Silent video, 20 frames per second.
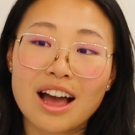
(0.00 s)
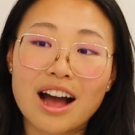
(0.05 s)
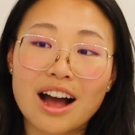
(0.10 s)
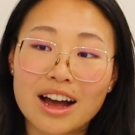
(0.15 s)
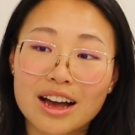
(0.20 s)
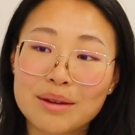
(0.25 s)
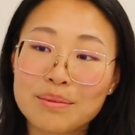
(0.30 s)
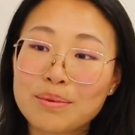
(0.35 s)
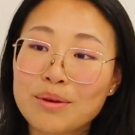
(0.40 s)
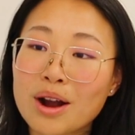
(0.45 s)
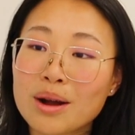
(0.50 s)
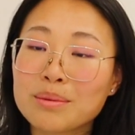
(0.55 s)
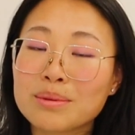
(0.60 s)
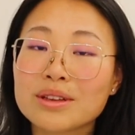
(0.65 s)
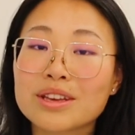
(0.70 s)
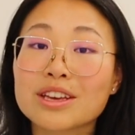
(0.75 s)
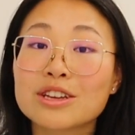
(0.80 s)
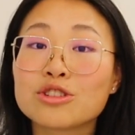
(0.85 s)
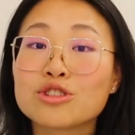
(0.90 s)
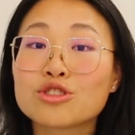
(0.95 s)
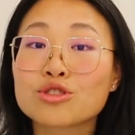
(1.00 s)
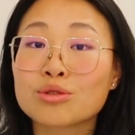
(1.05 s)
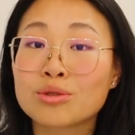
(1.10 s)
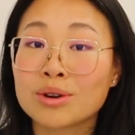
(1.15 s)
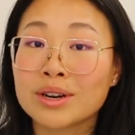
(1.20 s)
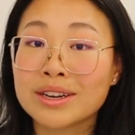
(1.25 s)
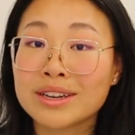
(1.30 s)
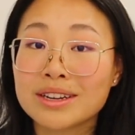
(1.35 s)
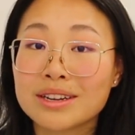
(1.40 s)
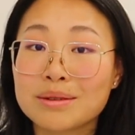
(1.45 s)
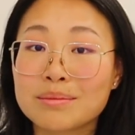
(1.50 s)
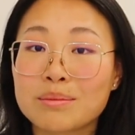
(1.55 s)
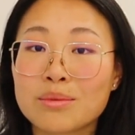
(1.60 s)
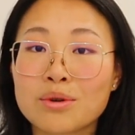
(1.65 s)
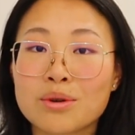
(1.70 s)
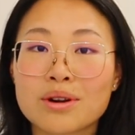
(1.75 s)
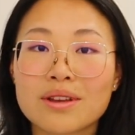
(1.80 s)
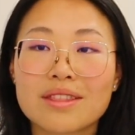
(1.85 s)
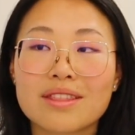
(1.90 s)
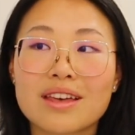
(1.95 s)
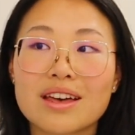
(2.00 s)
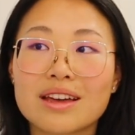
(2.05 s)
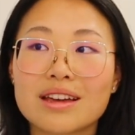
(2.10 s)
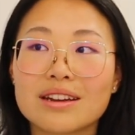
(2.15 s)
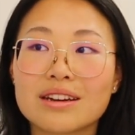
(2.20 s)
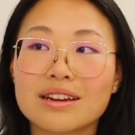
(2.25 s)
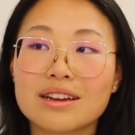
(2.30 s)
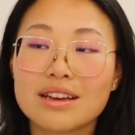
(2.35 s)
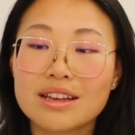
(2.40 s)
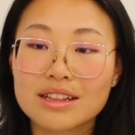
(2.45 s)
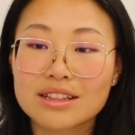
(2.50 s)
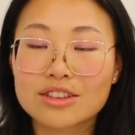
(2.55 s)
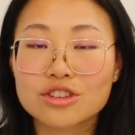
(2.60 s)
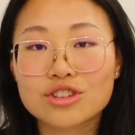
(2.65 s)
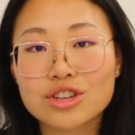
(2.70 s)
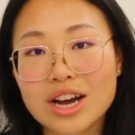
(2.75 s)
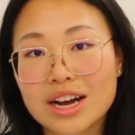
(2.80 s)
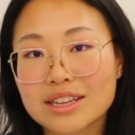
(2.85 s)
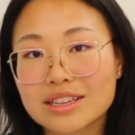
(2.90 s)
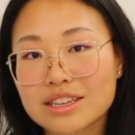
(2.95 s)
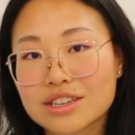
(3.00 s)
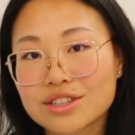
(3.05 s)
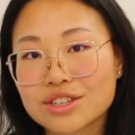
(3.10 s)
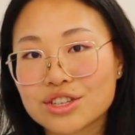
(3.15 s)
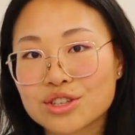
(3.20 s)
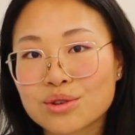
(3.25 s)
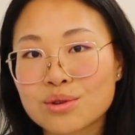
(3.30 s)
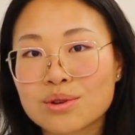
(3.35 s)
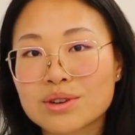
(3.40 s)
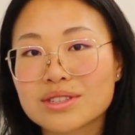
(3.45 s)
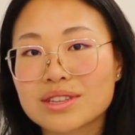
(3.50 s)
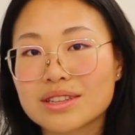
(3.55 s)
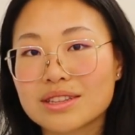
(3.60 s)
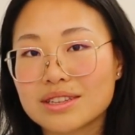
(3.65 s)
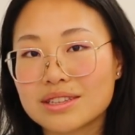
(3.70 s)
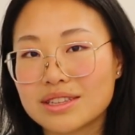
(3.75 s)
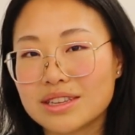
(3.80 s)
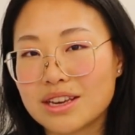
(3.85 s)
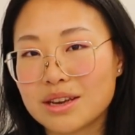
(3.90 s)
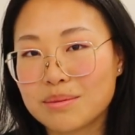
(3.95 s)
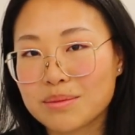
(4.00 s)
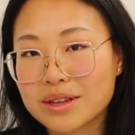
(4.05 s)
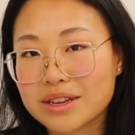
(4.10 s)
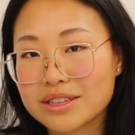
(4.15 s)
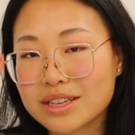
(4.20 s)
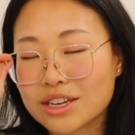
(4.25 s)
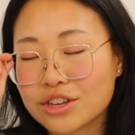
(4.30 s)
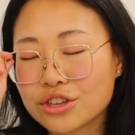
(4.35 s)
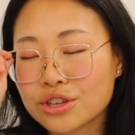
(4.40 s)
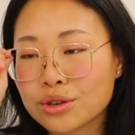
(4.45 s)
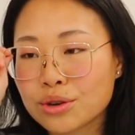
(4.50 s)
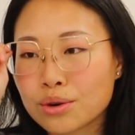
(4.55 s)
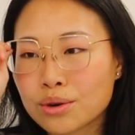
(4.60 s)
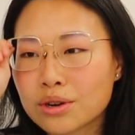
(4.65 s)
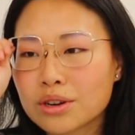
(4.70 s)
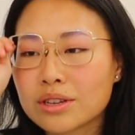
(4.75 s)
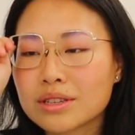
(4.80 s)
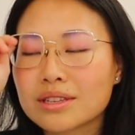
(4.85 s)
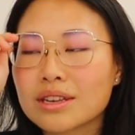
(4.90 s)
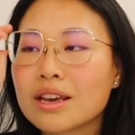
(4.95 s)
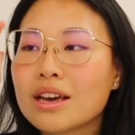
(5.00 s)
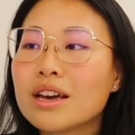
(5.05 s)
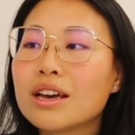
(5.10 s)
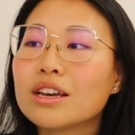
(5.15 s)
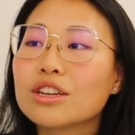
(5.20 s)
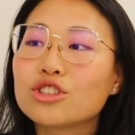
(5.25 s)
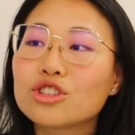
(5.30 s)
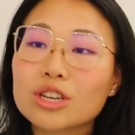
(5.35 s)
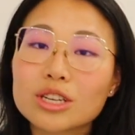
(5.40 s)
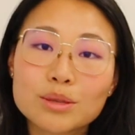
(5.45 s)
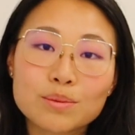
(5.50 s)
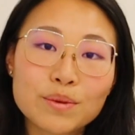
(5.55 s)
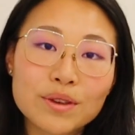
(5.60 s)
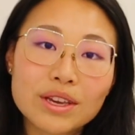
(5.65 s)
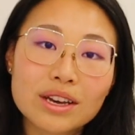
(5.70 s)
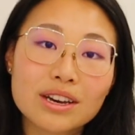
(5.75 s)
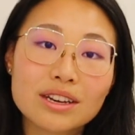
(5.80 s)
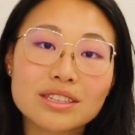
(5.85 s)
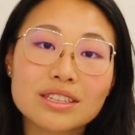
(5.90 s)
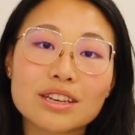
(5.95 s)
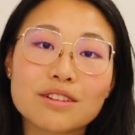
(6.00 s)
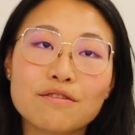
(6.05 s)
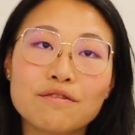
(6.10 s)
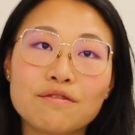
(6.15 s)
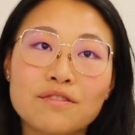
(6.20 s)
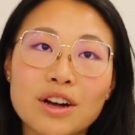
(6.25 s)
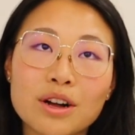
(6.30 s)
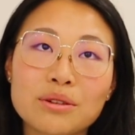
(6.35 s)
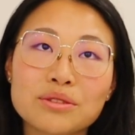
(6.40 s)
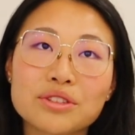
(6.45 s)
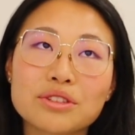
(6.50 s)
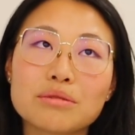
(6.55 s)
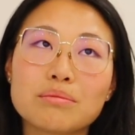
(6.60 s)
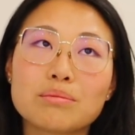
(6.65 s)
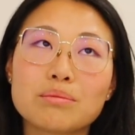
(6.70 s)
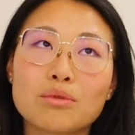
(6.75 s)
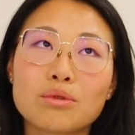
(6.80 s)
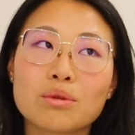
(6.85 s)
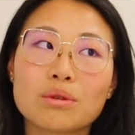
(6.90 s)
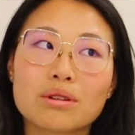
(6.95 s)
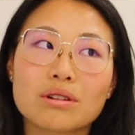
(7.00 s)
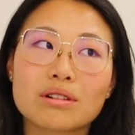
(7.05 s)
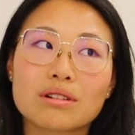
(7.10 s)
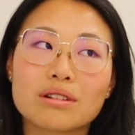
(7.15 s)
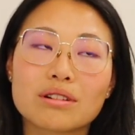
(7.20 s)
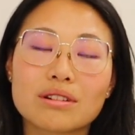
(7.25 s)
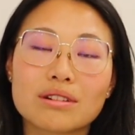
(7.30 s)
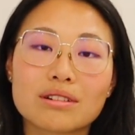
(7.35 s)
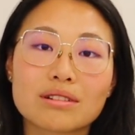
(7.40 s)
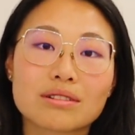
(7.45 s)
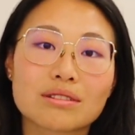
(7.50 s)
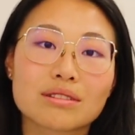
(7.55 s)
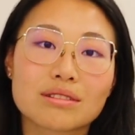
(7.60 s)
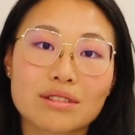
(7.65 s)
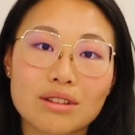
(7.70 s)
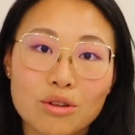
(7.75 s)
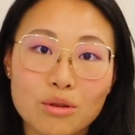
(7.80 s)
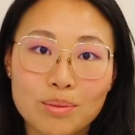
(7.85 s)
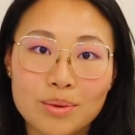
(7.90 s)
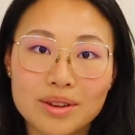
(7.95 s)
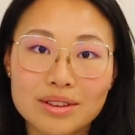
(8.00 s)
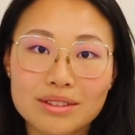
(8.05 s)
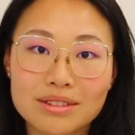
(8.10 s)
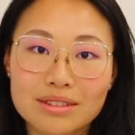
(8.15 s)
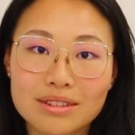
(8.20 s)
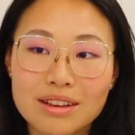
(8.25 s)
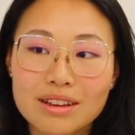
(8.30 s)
I probably enjoyed more than the Jack Nicklaus course and the CM Plantation course just because it felt more open.